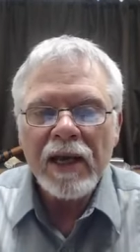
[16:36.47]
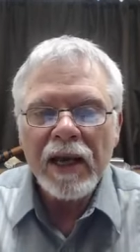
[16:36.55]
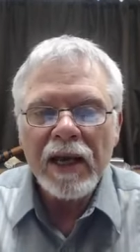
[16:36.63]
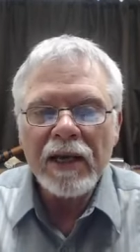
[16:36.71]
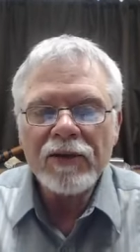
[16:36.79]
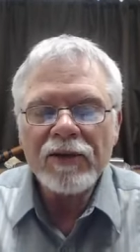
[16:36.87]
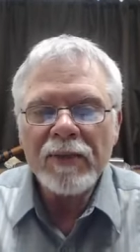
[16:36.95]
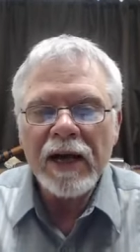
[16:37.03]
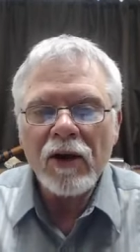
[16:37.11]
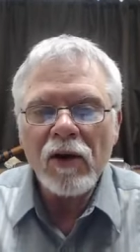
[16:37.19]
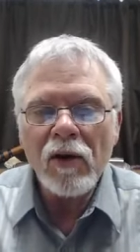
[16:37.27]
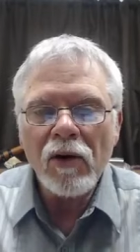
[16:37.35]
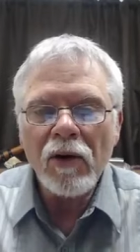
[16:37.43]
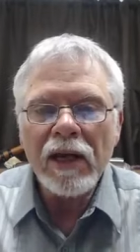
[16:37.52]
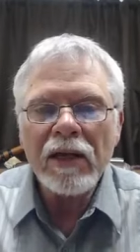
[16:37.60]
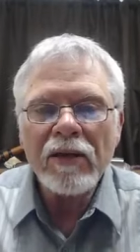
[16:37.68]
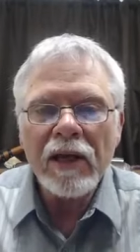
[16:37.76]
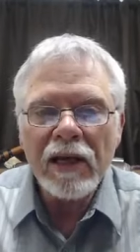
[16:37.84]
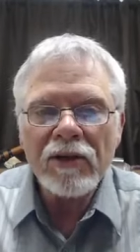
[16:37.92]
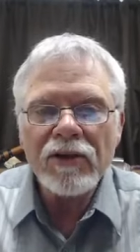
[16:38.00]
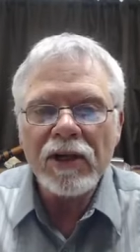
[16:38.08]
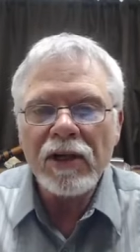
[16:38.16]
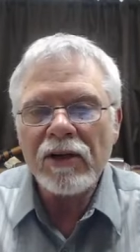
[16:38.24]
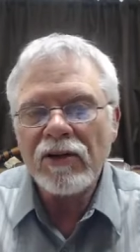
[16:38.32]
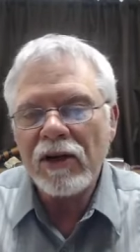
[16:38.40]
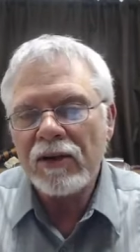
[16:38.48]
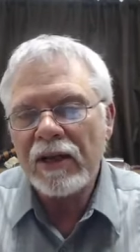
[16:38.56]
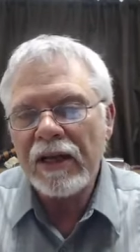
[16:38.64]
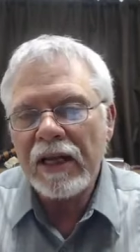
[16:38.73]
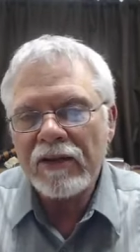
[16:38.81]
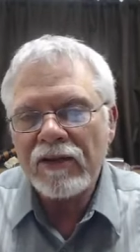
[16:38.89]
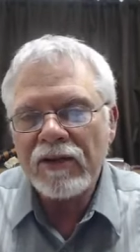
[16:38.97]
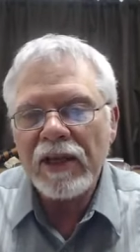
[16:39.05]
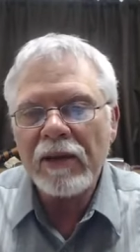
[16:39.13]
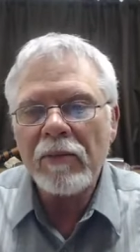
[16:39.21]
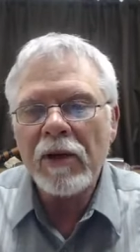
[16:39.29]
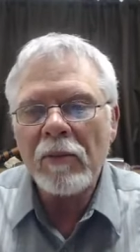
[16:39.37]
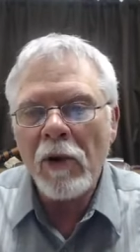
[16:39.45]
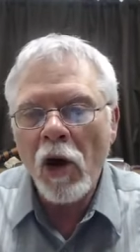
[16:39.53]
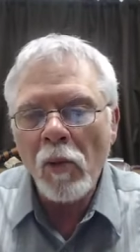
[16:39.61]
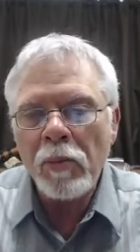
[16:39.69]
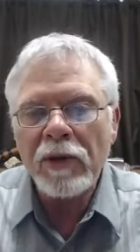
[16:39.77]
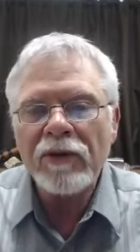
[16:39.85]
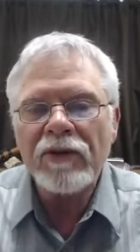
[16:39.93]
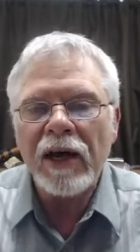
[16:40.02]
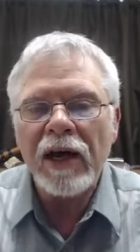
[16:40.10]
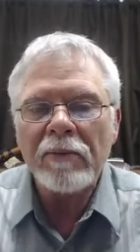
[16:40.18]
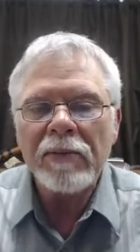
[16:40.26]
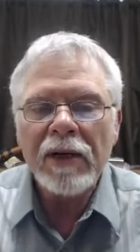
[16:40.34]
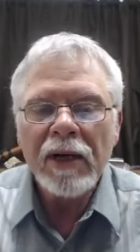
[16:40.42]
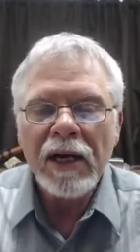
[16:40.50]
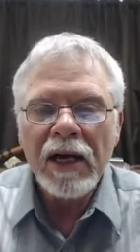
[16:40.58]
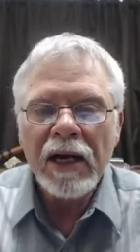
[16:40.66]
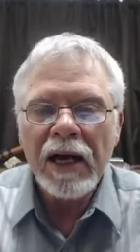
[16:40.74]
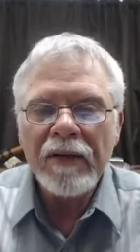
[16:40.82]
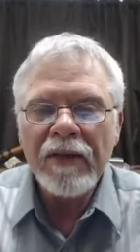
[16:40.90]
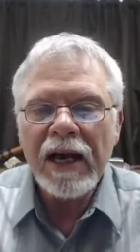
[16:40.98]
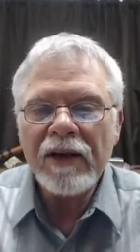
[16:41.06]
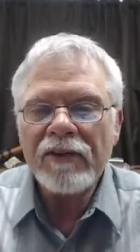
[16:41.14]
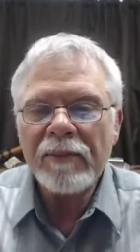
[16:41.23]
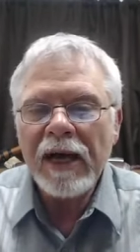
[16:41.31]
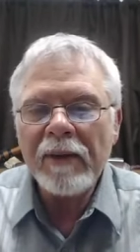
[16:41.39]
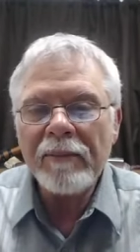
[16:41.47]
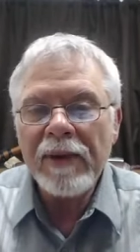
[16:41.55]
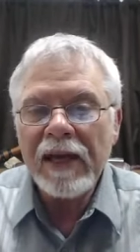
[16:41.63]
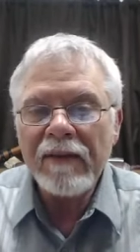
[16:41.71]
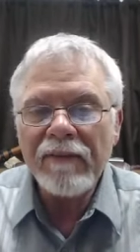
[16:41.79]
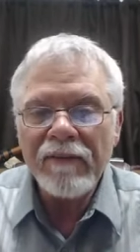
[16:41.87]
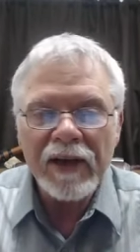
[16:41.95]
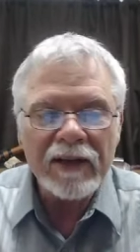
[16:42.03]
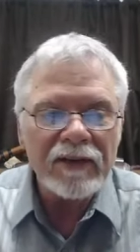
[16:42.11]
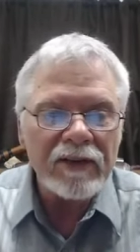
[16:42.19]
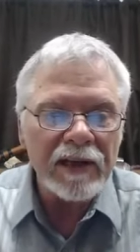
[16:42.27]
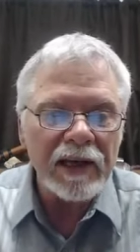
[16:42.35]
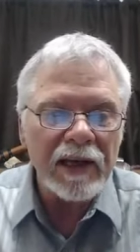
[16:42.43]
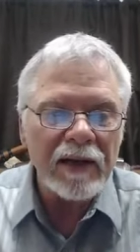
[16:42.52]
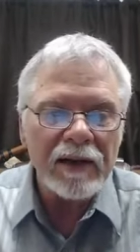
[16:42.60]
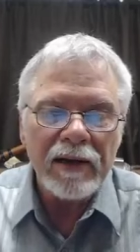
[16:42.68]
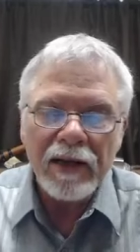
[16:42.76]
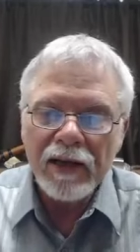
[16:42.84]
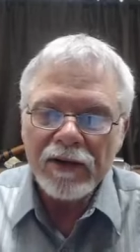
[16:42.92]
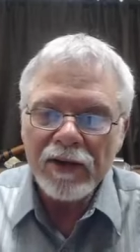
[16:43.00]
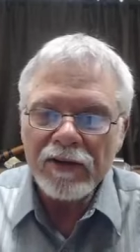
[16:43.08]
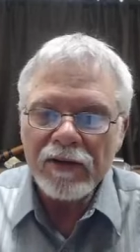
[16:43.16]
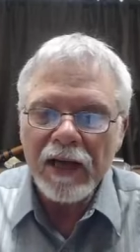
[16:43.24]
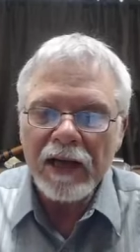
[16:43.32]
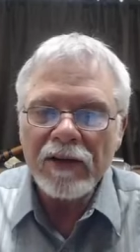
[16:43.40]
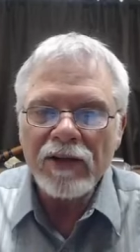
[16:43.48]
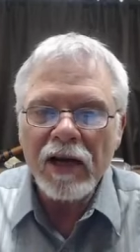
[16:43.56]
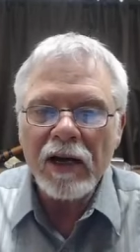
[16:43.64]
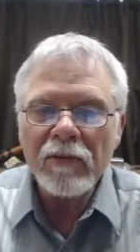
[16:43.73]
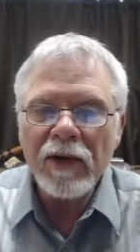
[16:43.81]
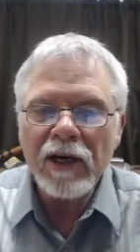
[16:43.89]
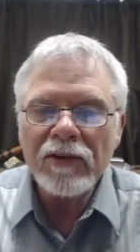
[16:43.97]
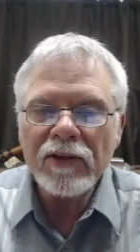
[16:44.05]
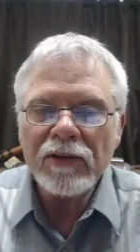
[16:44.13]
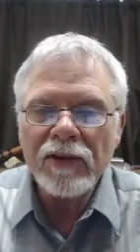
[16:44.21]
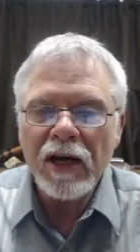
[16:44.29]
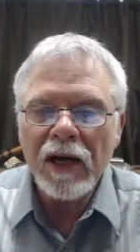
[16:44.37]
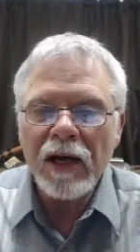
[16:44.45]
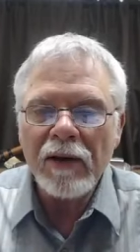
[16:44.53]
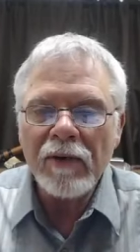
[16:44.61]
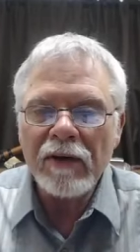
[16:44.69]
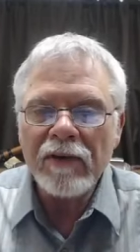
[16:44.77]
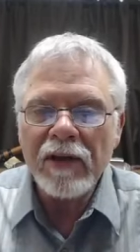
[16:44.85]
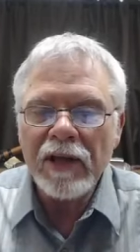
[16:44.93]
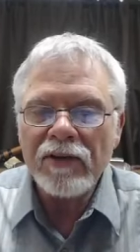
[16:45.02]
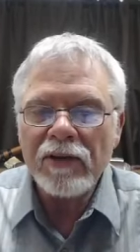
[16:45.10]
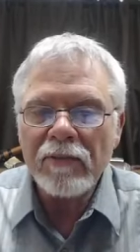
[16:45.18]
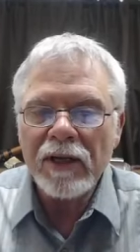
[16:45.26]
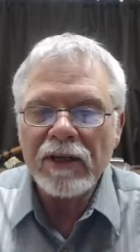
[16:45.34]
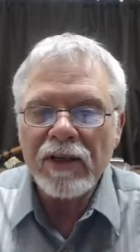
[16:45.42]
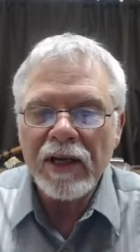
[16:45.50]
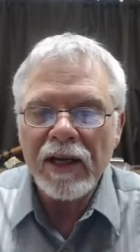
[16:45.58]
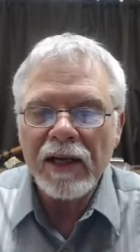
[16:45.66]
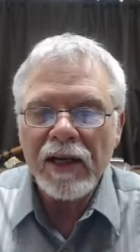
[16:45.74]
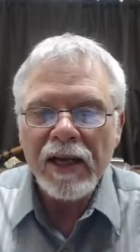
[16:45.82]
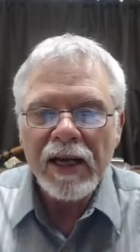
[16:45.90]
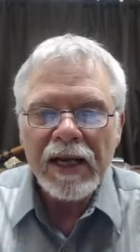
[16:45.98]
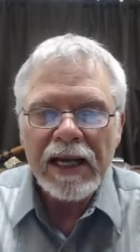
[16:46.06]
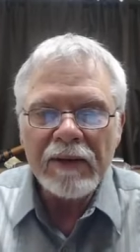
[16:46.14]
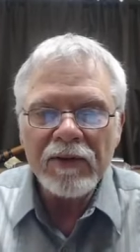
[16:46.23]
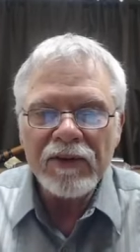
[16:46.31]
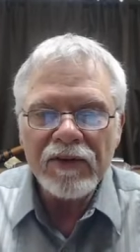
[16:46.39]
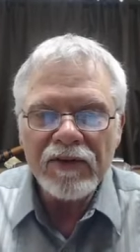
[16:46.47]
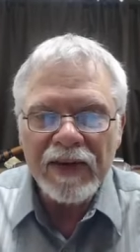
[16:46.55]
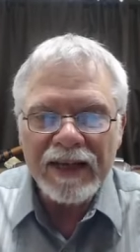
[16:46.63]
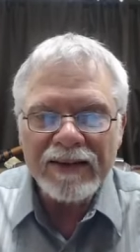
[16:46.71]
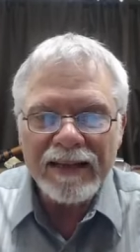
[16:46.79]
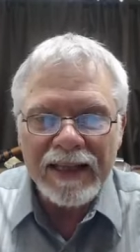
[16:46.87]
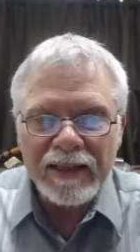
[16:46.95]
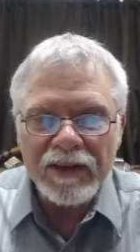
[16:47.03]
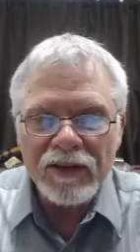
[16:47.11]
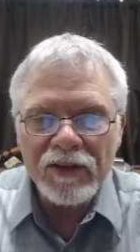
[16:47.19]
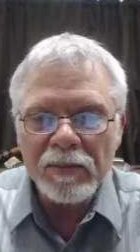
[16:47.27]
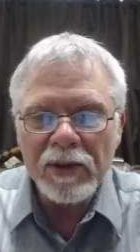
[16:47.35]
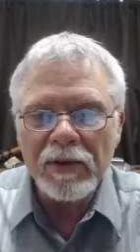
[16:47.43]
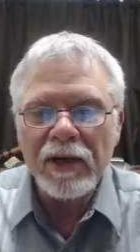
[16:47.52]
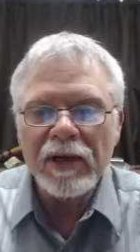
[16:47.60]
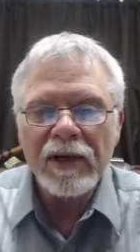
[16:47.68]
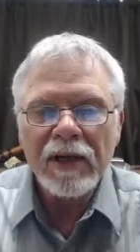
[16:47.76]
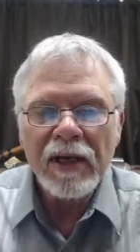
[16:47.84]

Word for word: and it's about holding tension until the next thing opens up, and that is about being fixed again, just like John was in John in Revelation 1:10. He was fixed in the Spirit.